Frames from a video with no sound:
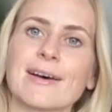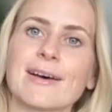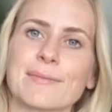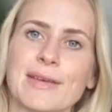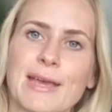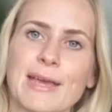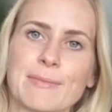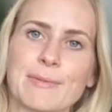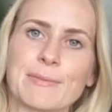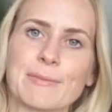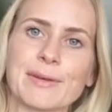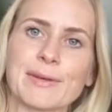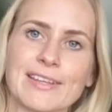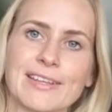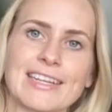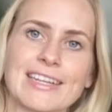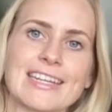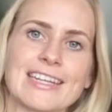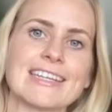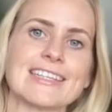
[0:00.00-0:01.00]

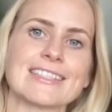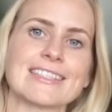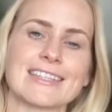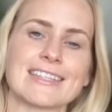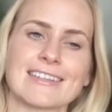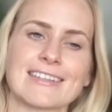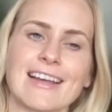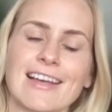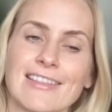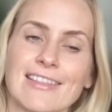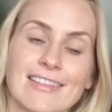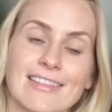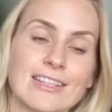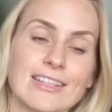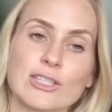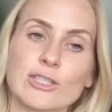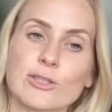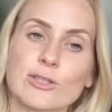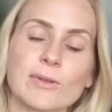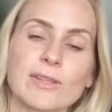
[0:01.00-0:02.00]
capabilities. And I think
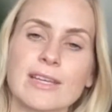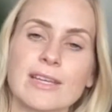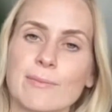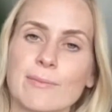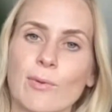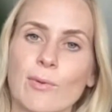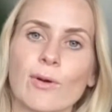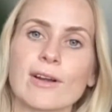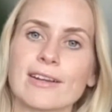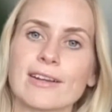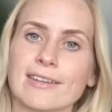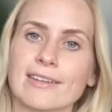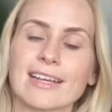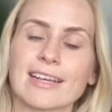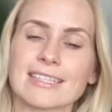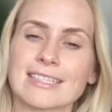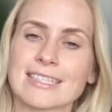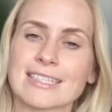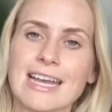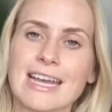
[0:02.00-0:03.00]
that's just really important,
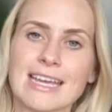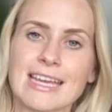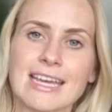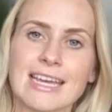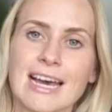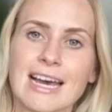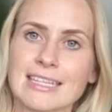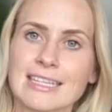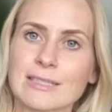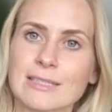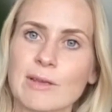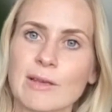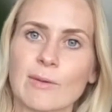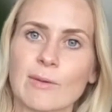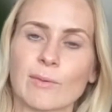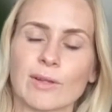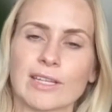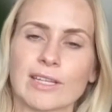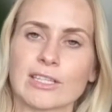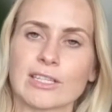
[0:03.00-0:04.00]
like saying yes,
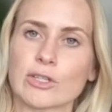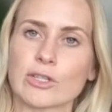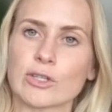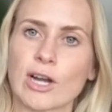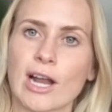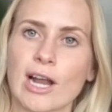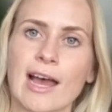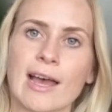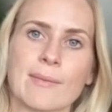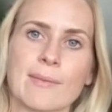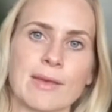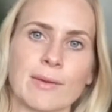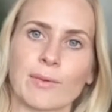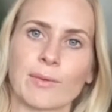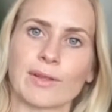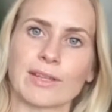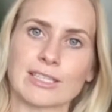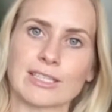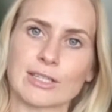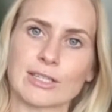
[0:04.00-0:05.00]
being willing to try, being
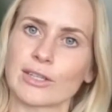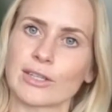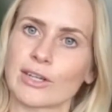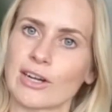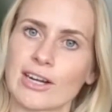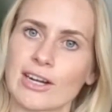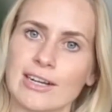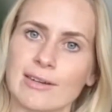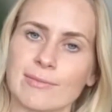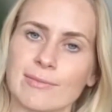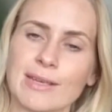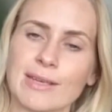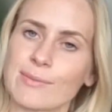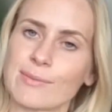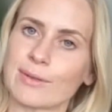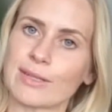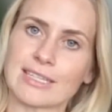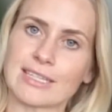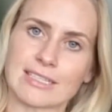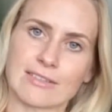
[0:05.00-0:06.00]
willing to learn, being
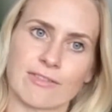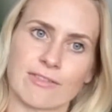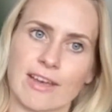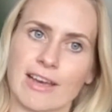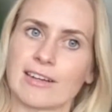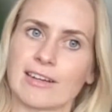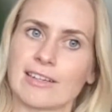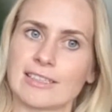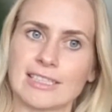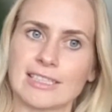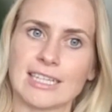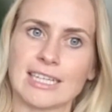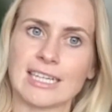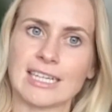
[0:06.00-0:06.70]
willing to fail.